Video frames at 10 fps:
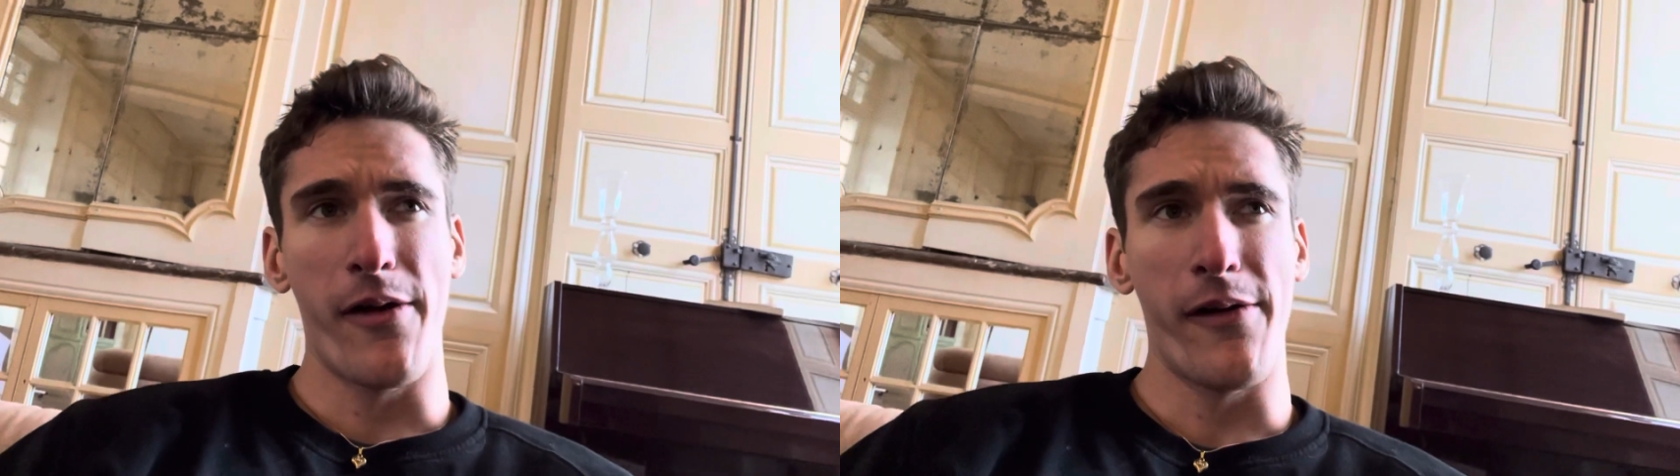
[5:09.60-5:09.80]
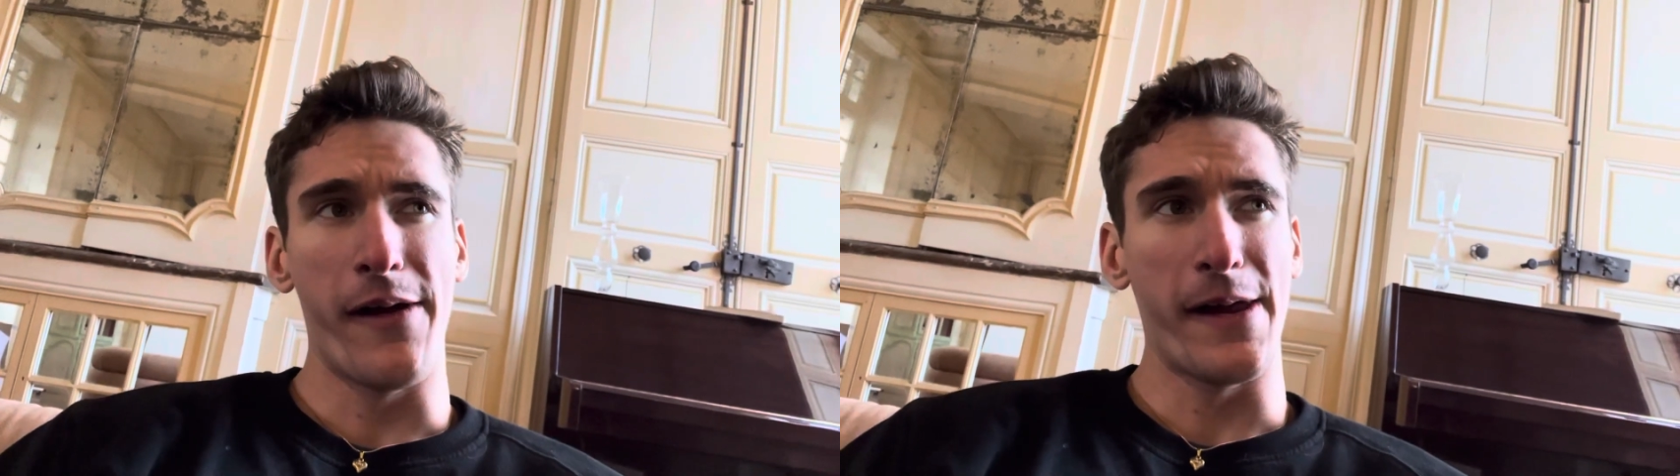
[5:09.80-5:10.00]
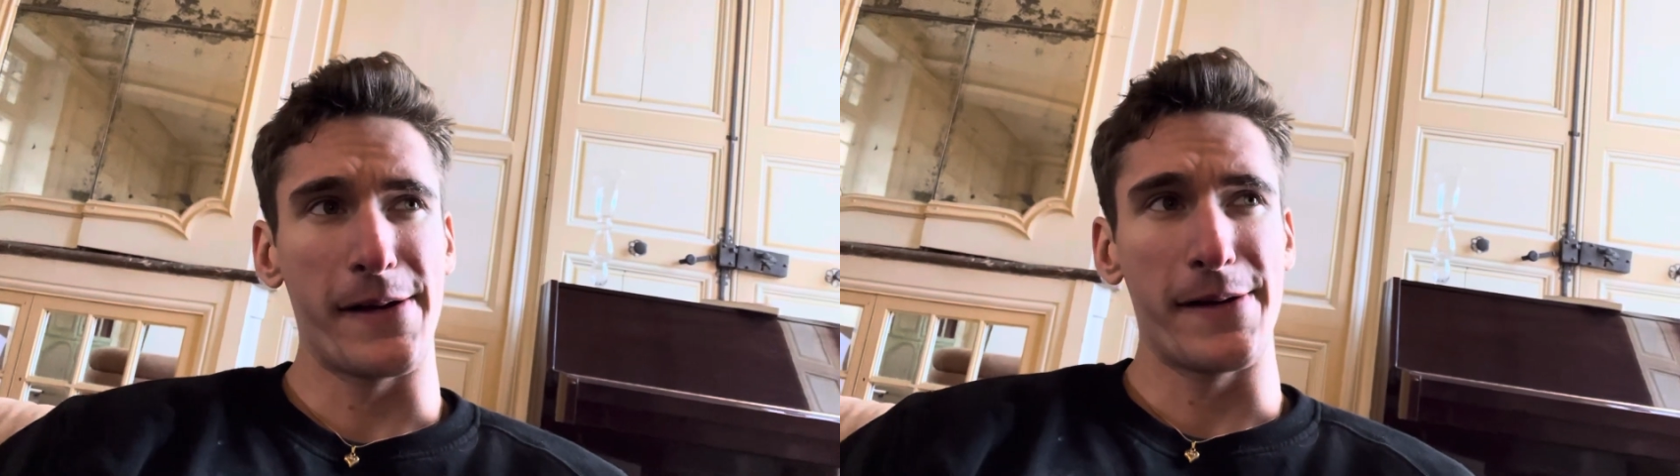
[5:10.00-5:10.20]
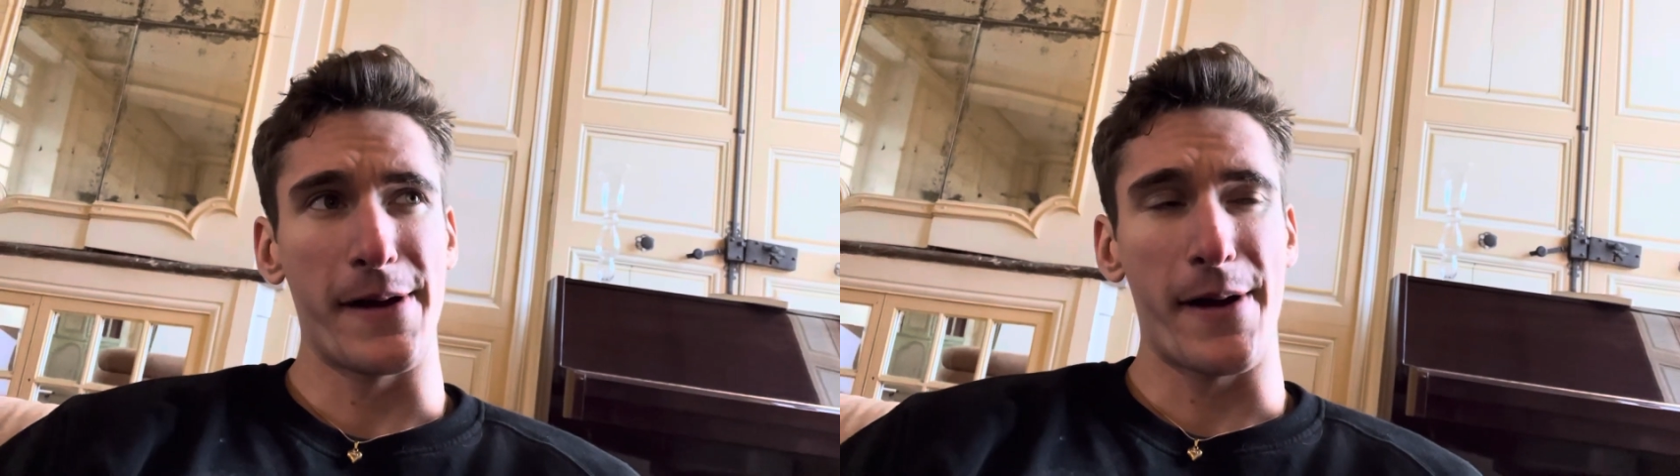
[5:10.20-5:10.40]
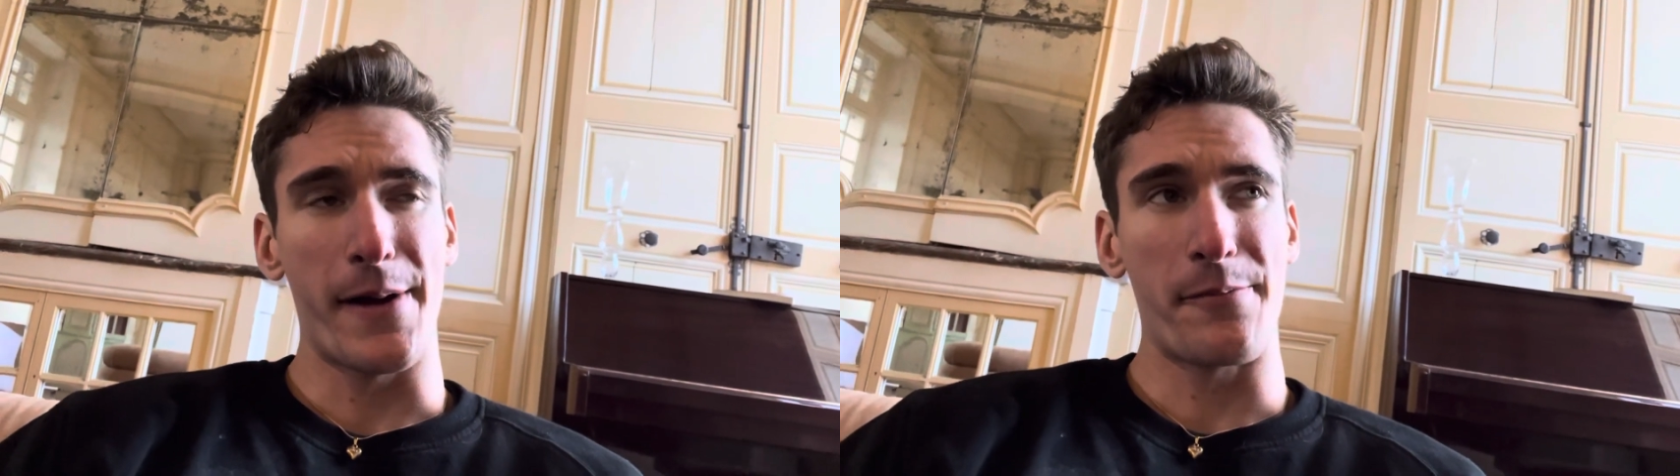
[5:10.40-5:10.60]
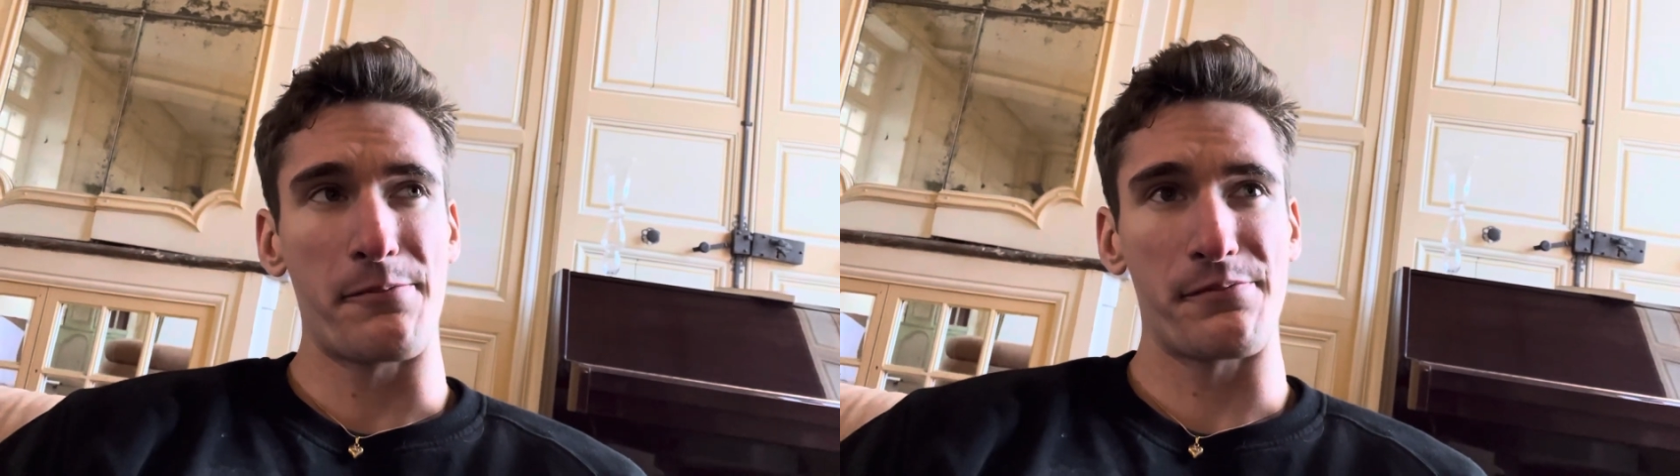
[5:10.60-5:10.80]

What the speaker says: And